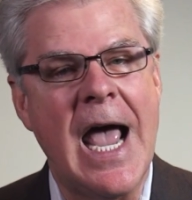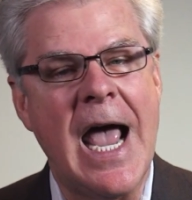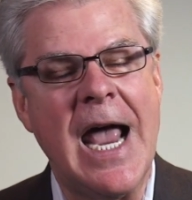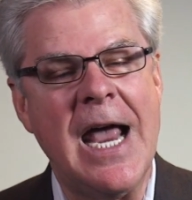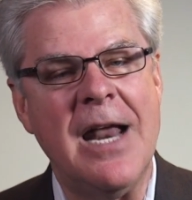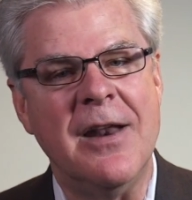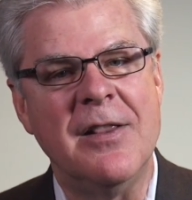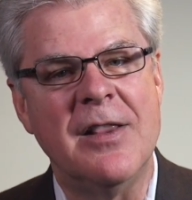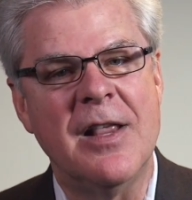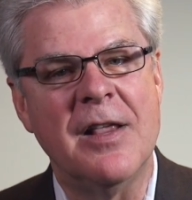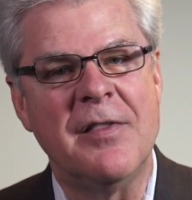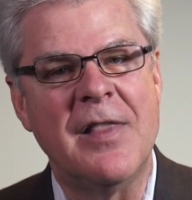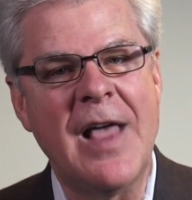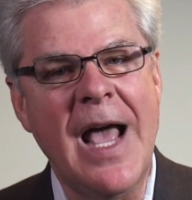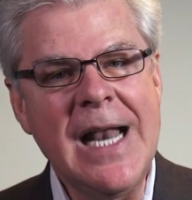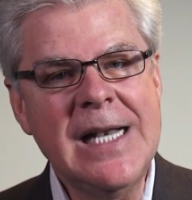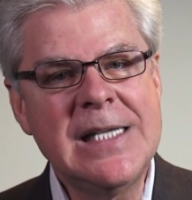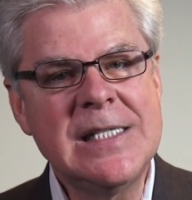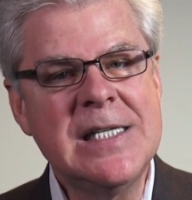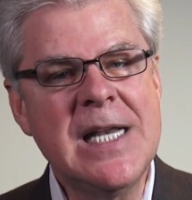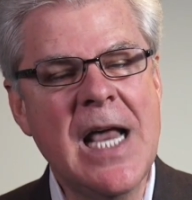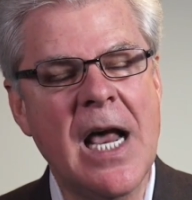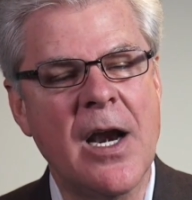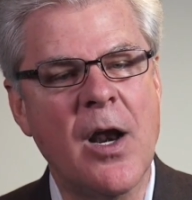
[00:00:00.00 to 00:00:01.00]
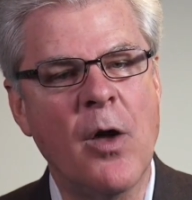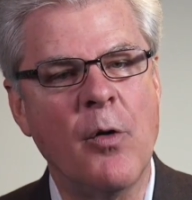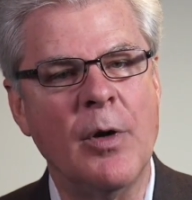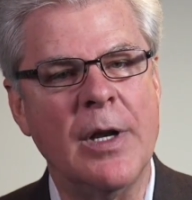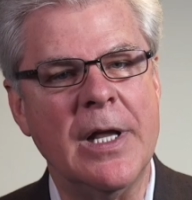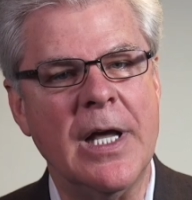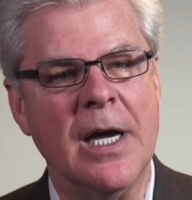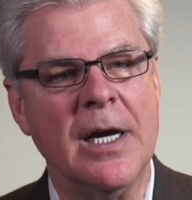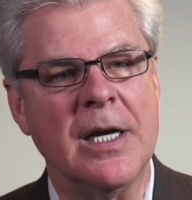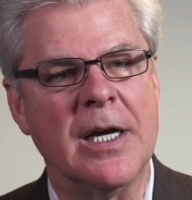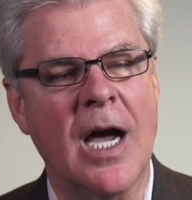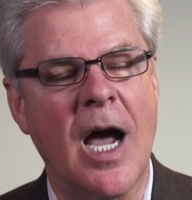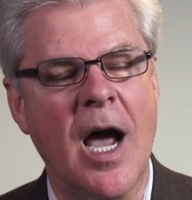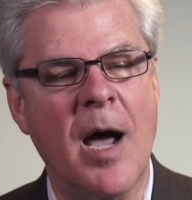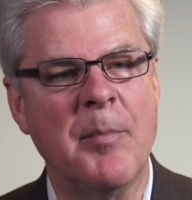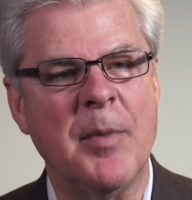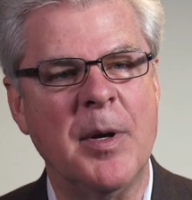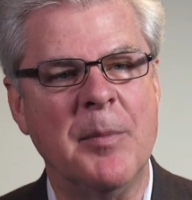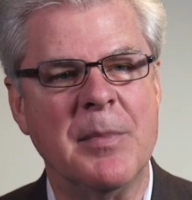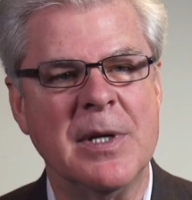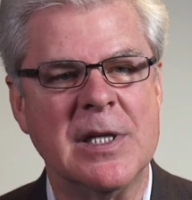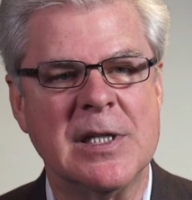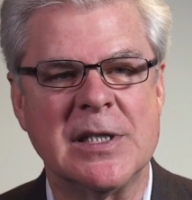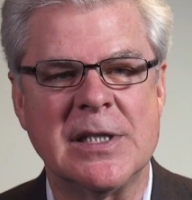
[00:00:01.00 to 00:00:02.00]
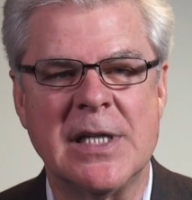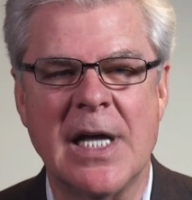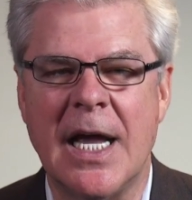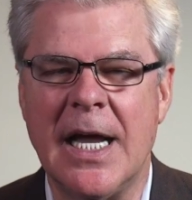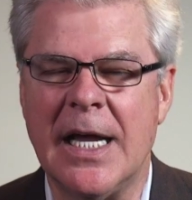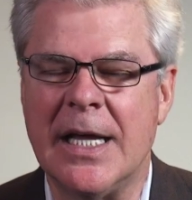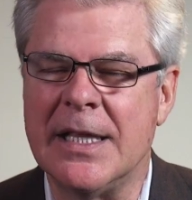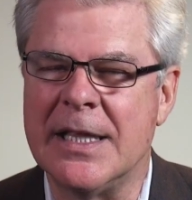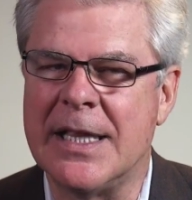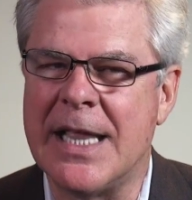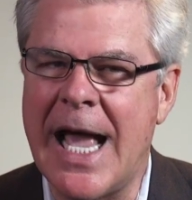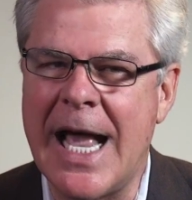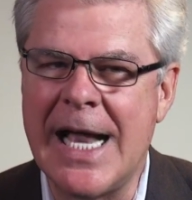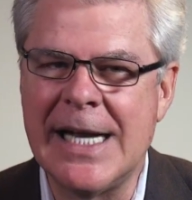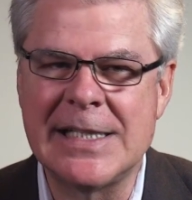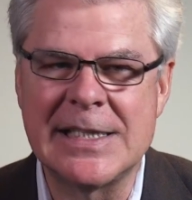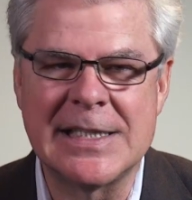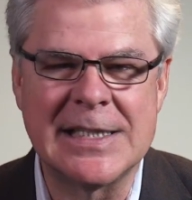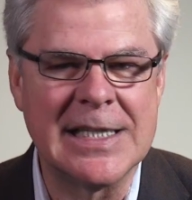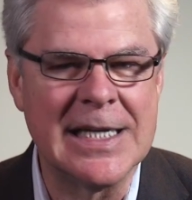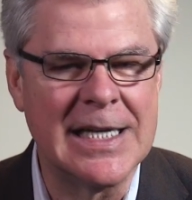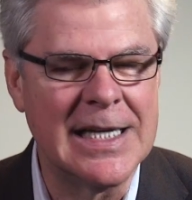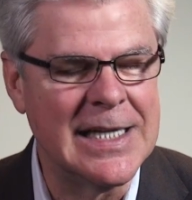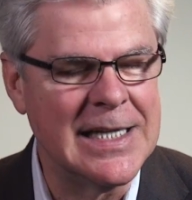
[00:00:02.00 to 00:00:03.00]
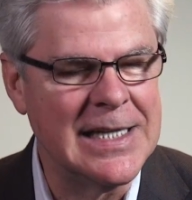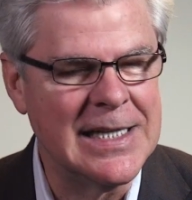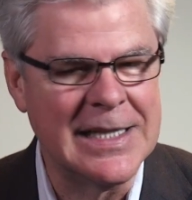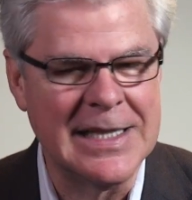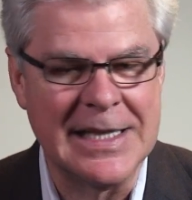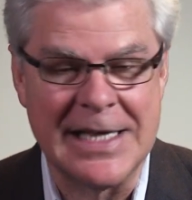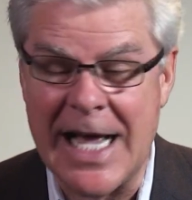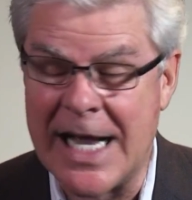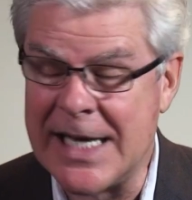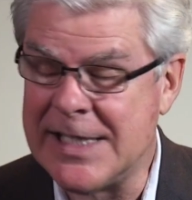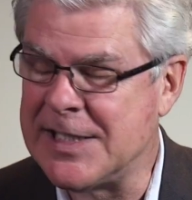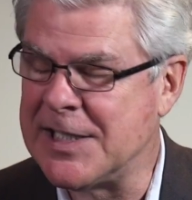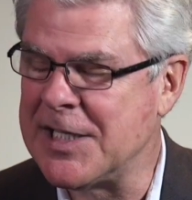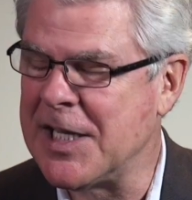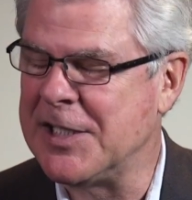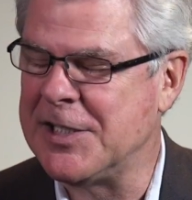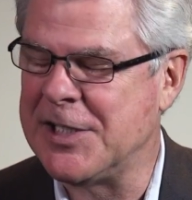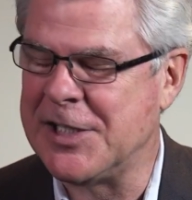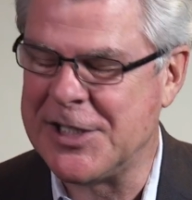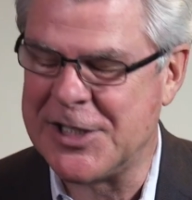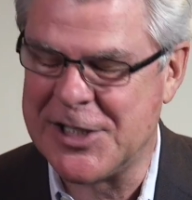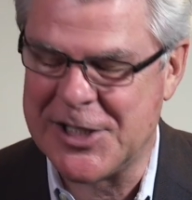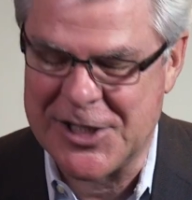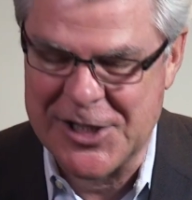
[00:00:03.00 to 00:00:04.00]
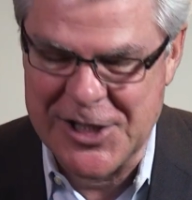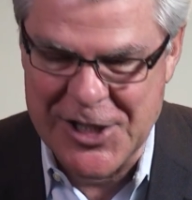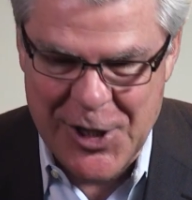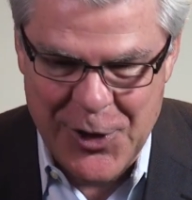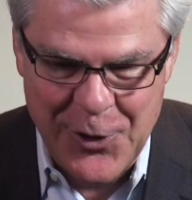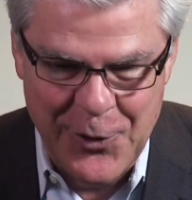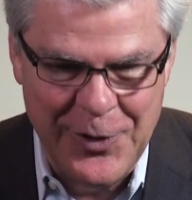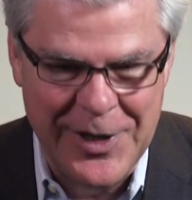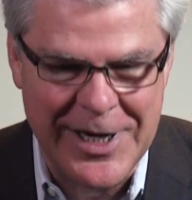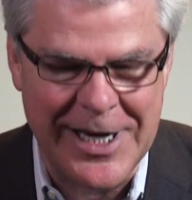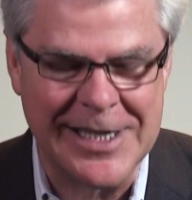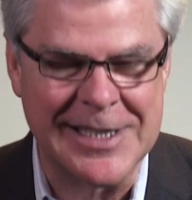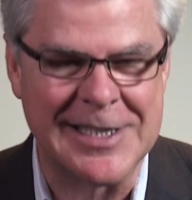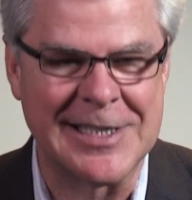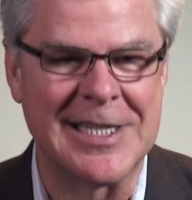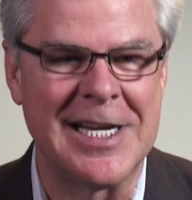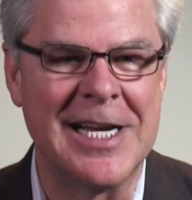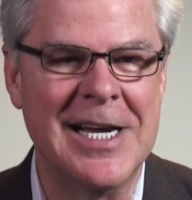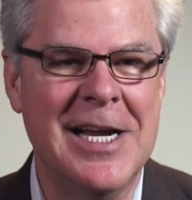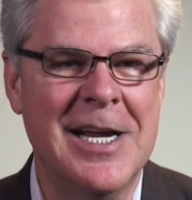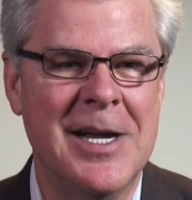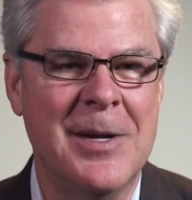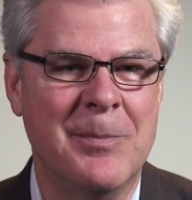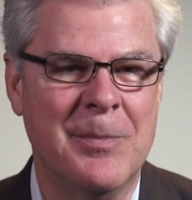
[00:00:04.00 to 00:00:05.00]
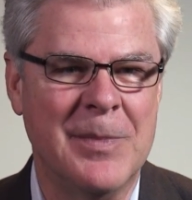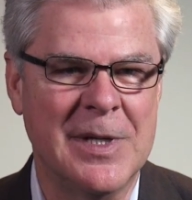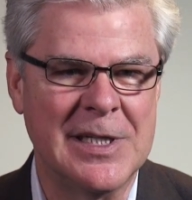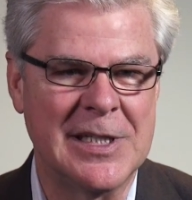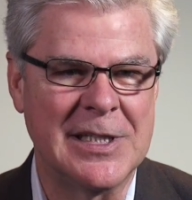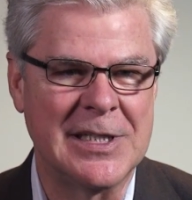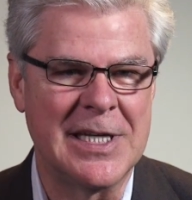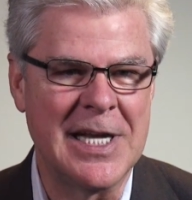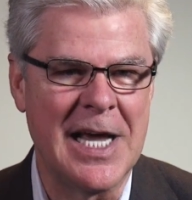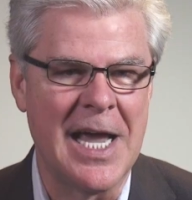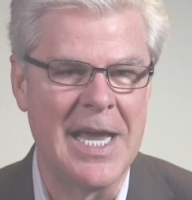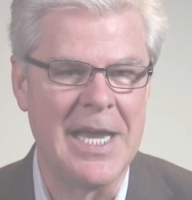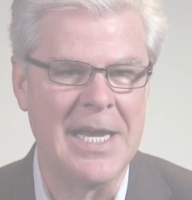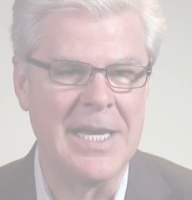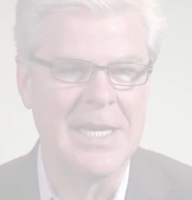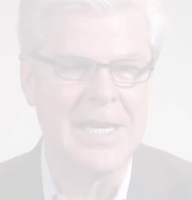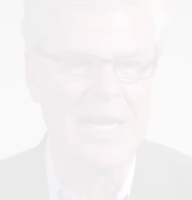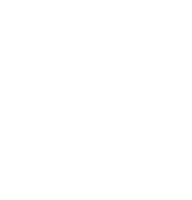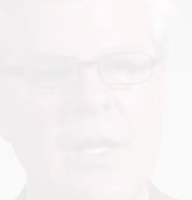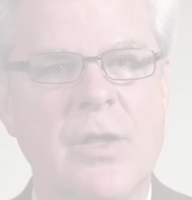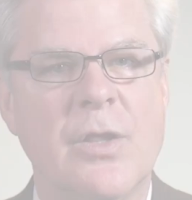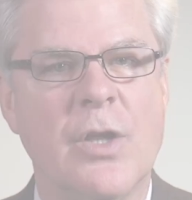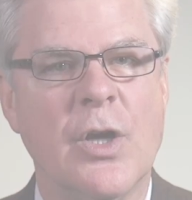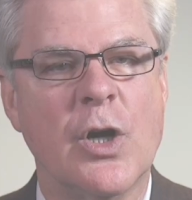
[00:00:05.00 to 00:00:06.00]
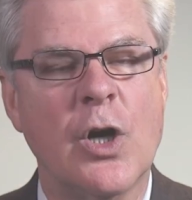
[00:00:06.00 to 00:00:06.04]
And that's not only a common mistake, that's a serious mistake.